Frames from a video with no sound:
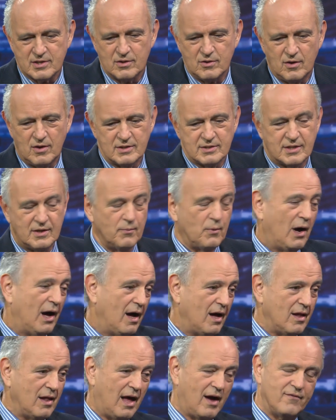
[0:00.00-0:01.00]
and law, I said,
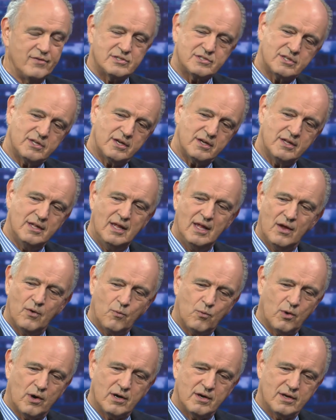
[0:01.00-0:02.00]
wow, obviously
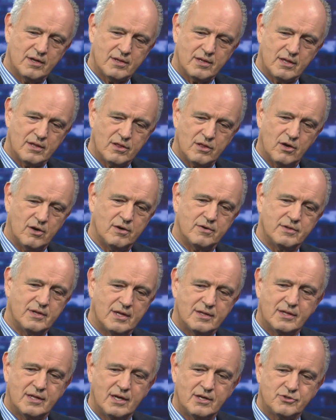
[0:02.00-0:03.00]
we're going to learn
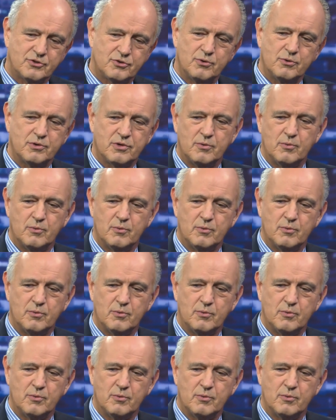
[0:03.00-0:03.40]
that the Truth